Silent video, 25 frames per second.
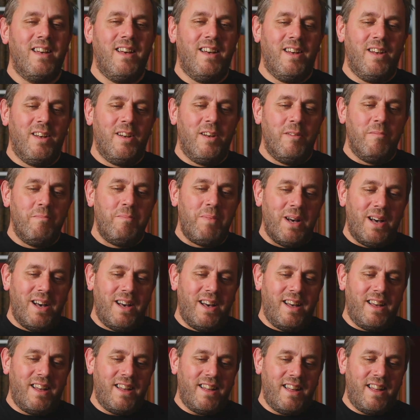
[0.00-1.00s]
But
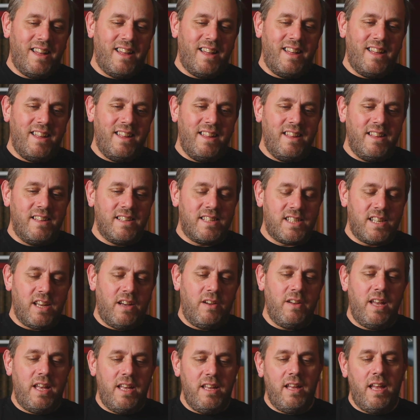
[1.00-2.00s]
so
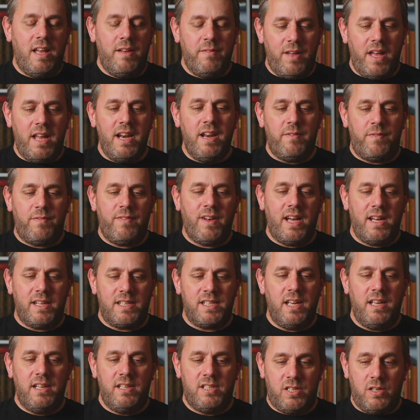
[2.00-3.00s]
in effect, he
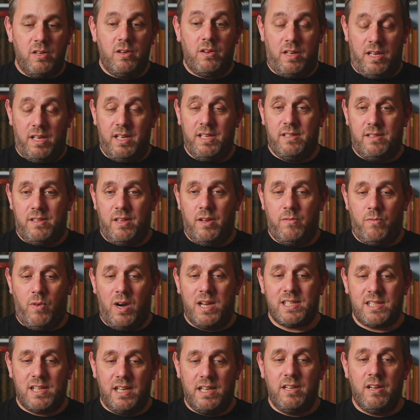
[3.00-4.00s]
took the
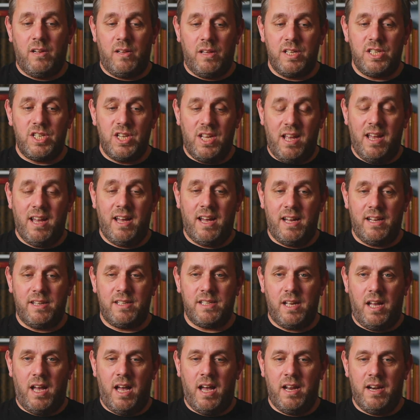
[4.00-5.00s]
wrestling knowledge he had
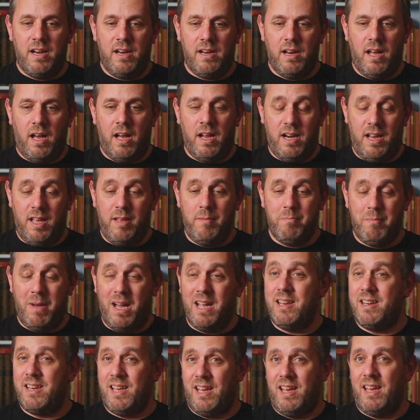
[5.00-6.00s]
and he made
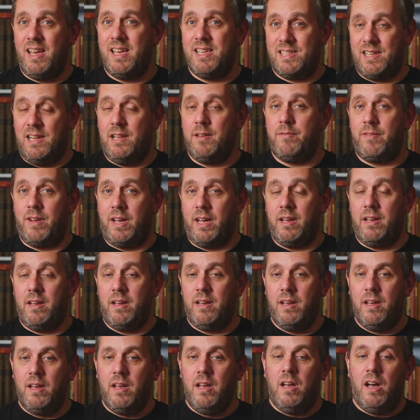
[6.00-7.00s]
it his living.
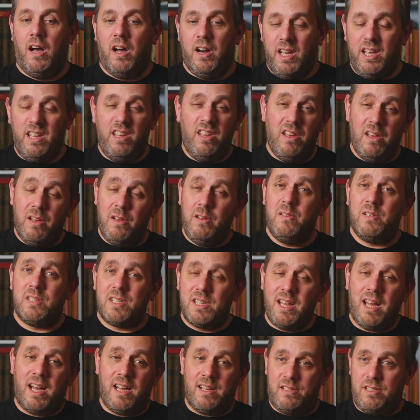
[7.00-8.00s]
And he used
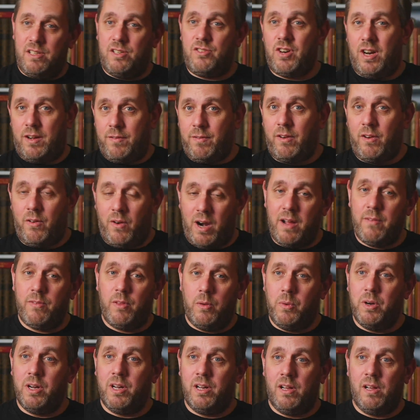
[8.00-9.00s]
that to travel around the
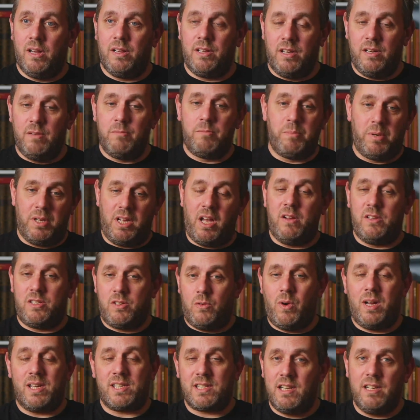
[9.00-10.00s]
world and go to
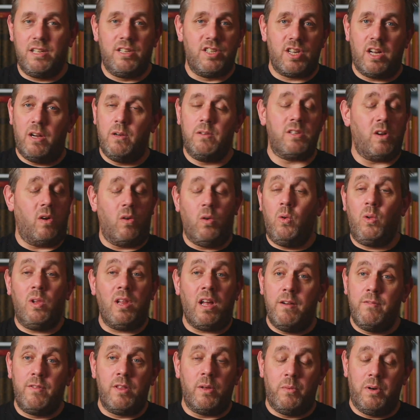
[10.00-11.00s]
wrestling shows all over
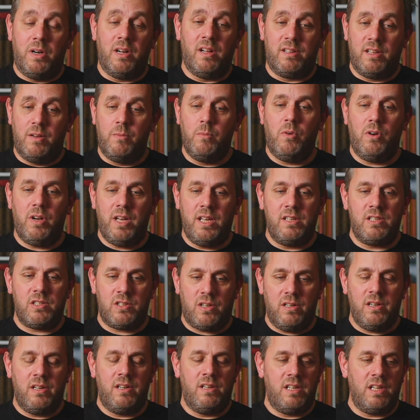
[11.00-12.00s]
the world. And what he'd try
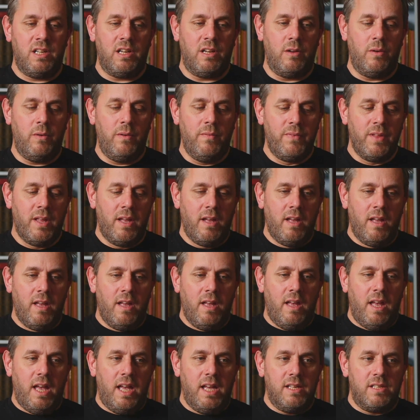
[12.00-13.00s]
and do
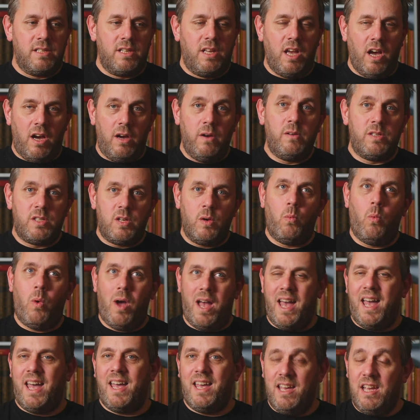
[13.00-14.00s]
is go to where
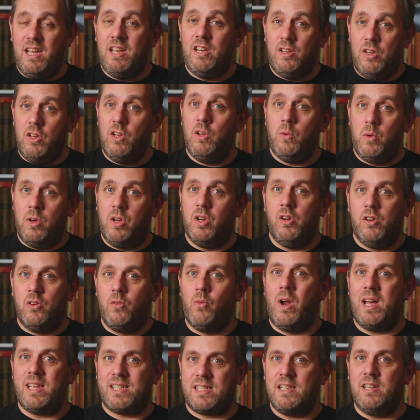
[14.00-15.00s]
he knew good
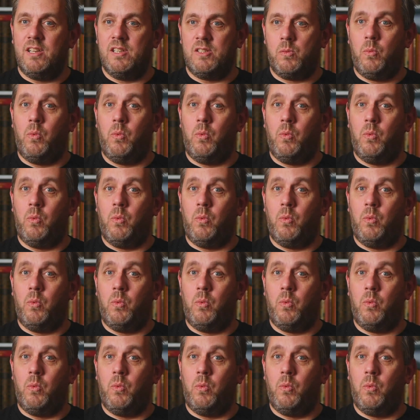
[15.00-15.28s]
wrestlers were.